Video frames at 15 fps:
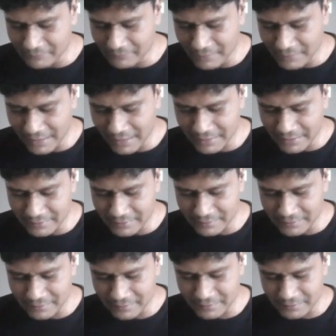
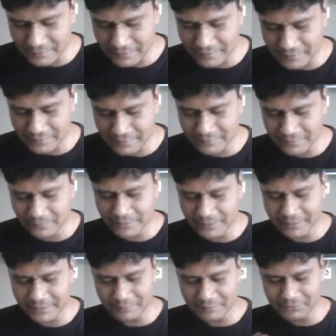And when
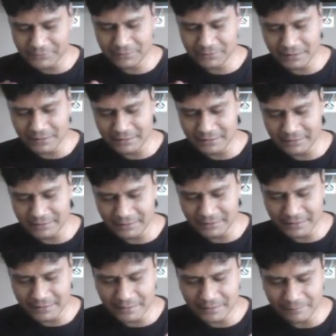it comes to like
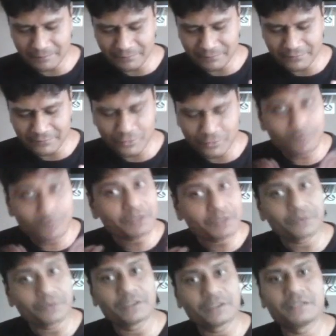
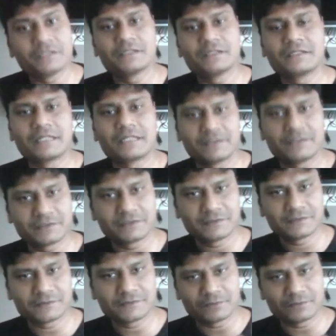humanoid
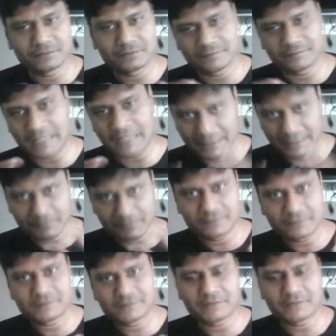characters or
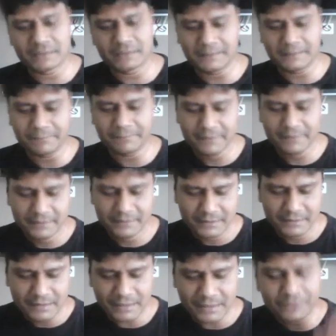animals,
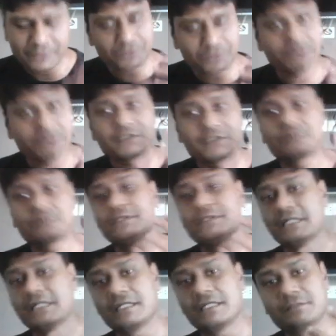I usually start with
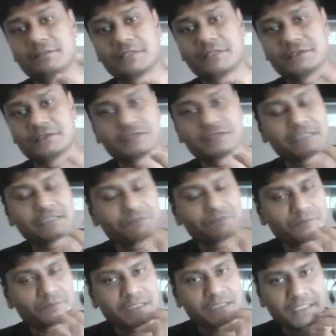the head, because it gives
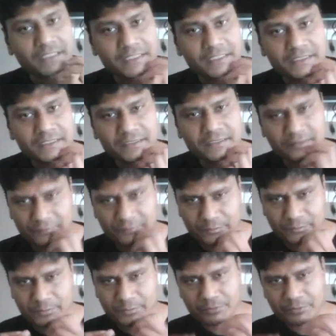me an idea of the
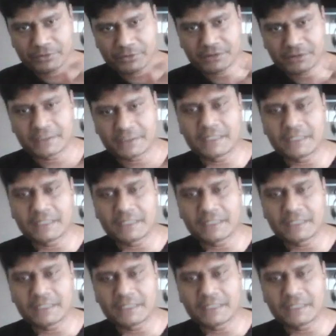proportion that